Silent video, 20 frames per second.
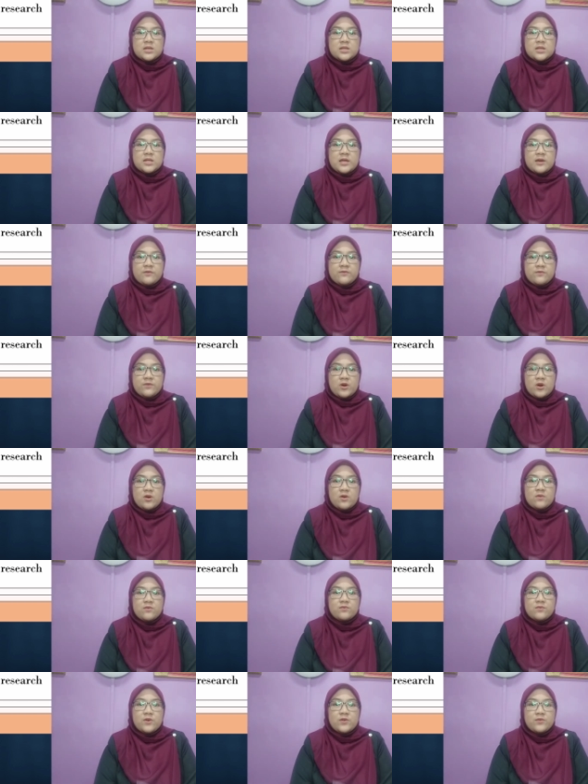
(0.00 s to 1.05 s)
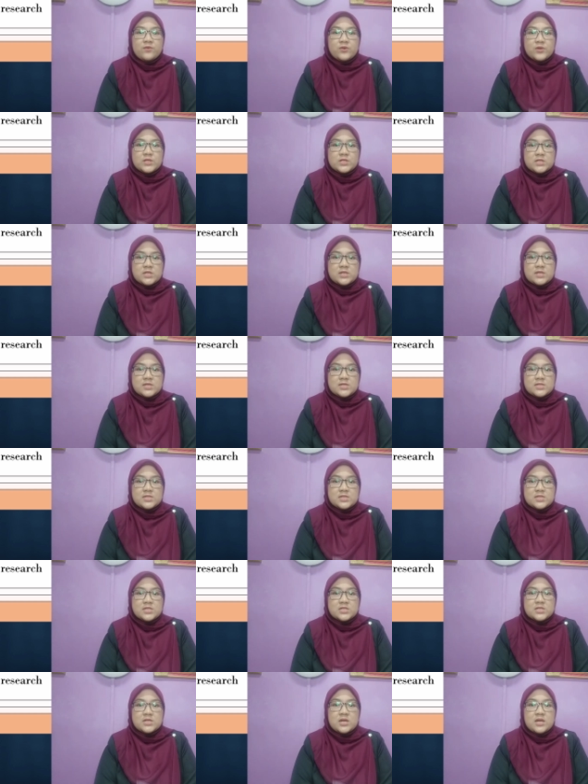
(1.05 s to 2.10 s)
Therefore, for future
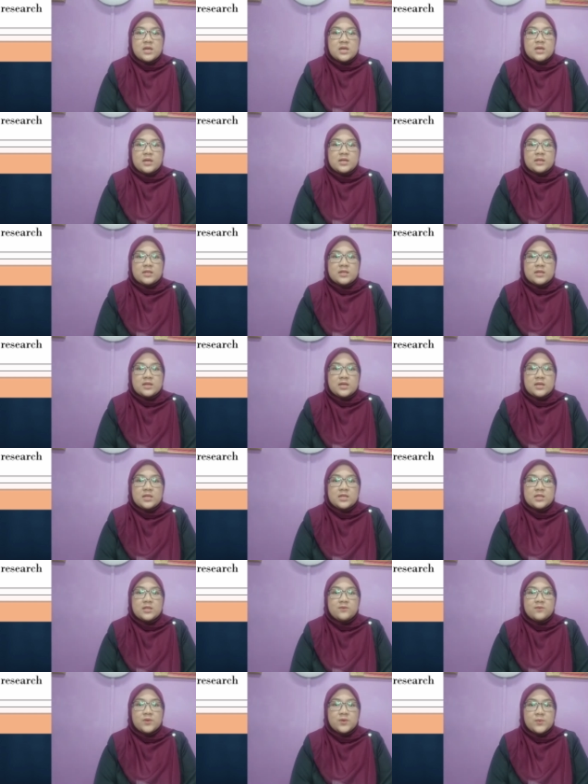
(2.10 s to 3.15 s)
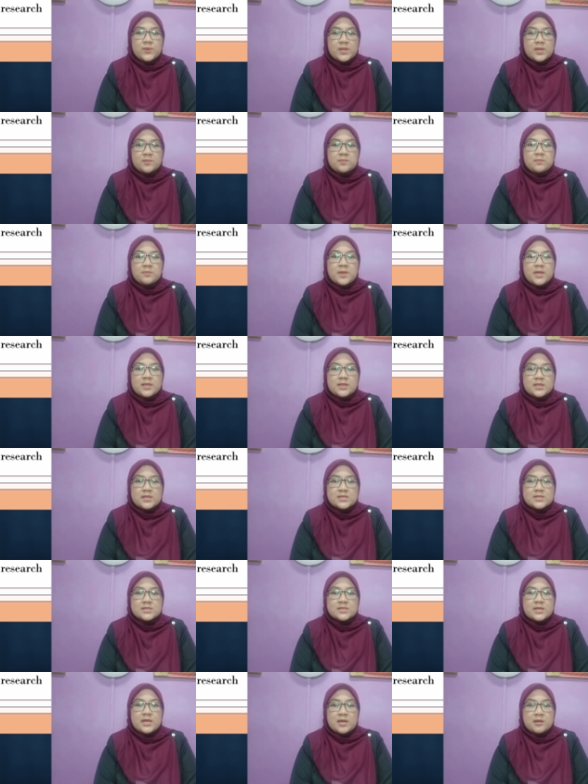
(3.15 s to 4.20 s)
research, the interviewee method
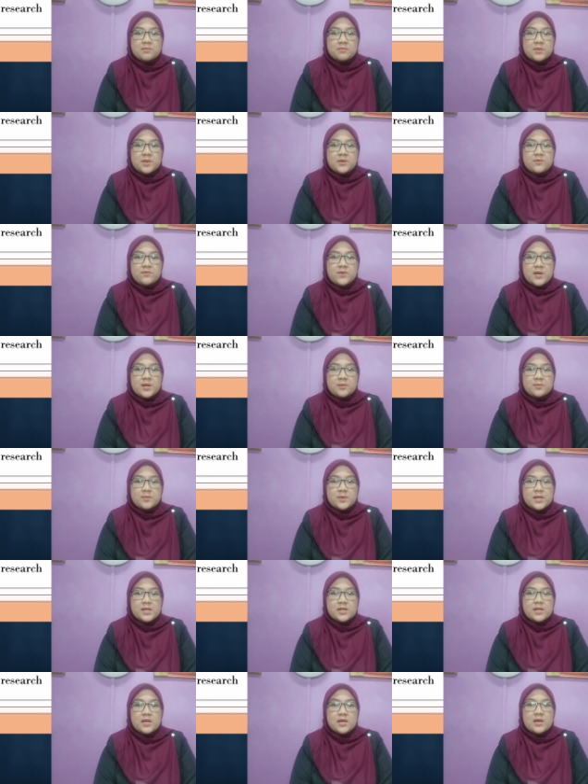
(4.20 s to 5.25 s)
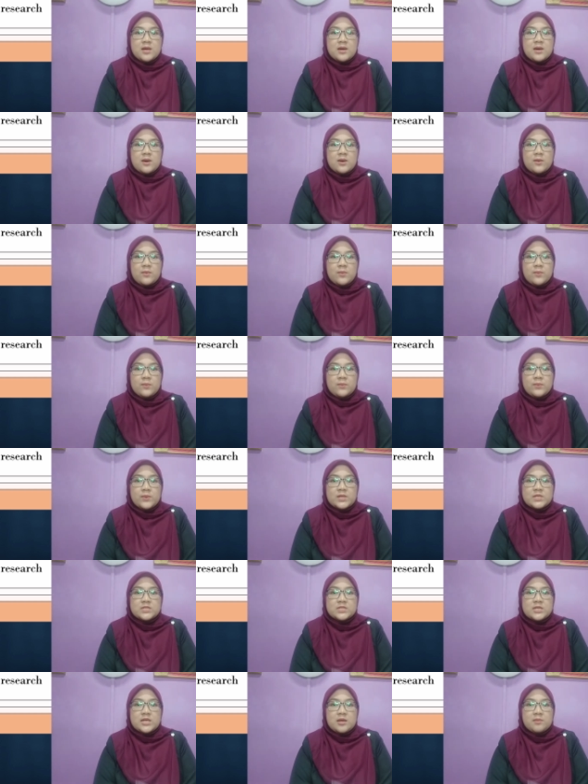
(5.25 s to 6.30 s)
can be variable,
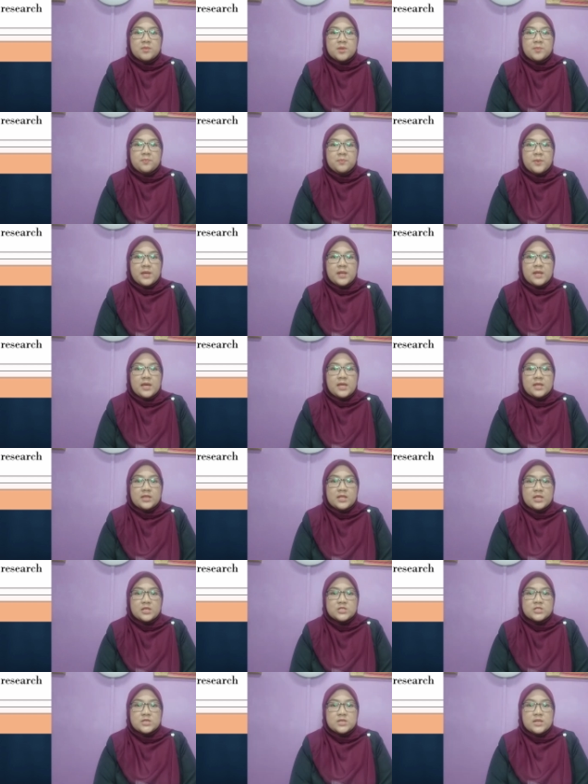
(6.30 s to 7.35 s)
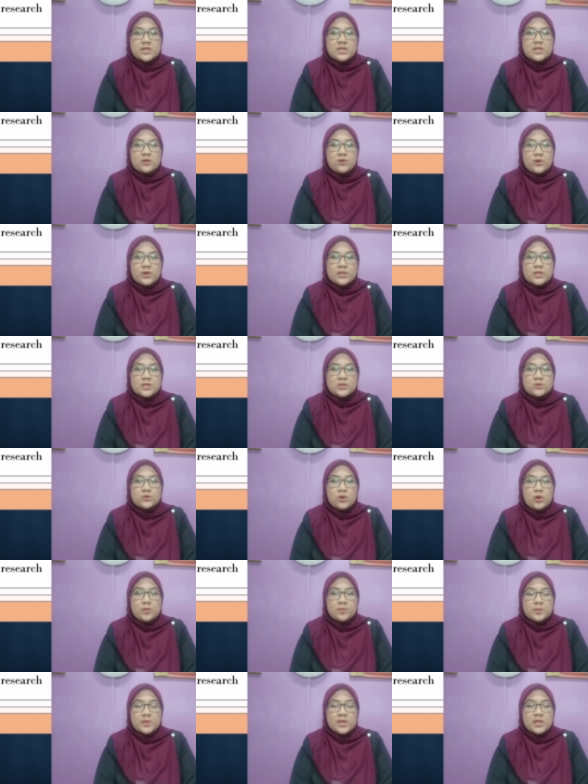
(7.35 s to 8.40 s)
which can be paid attention in order to
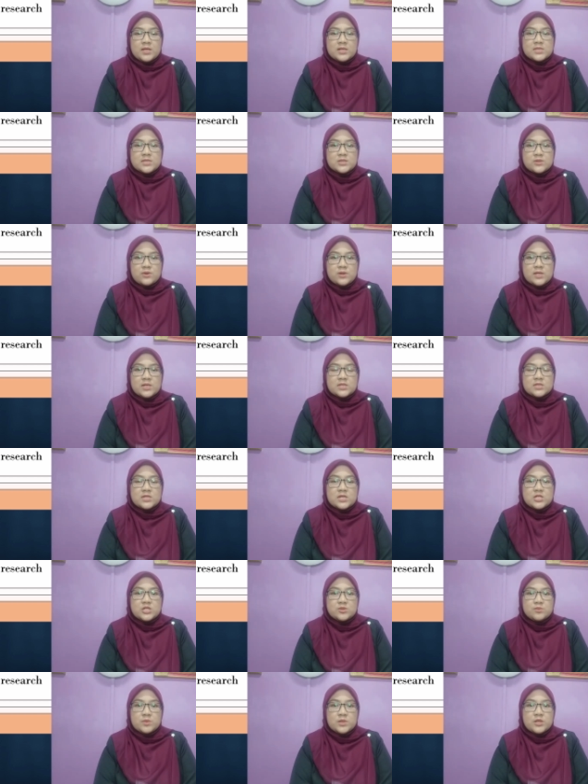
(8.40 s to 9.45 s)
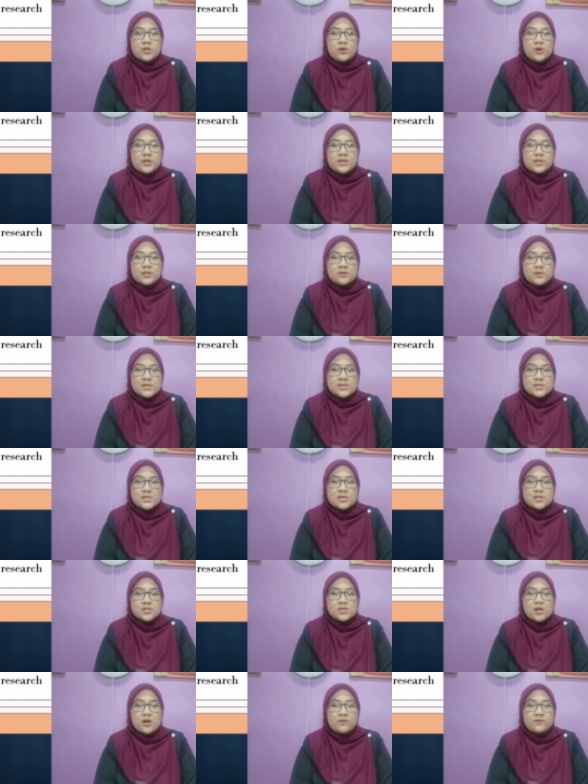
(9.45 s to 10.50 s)
obtain a solid judgment on the
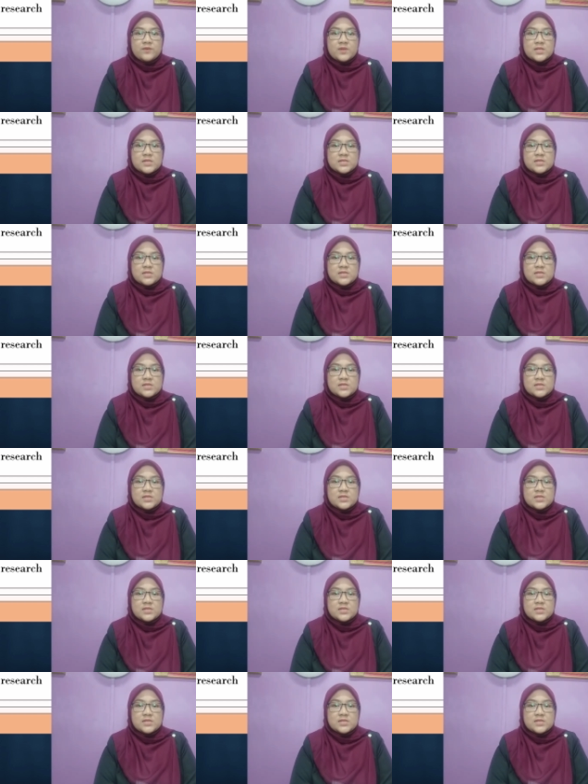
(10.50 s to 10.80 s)
results of the